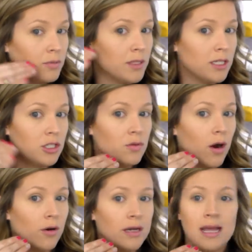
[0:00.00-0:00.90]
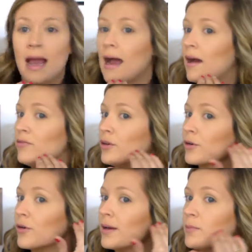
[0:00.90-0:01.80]
is because you already have your
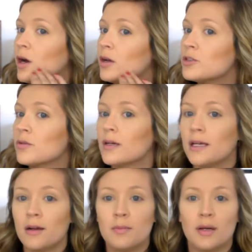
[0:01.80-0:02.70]
cream contour here,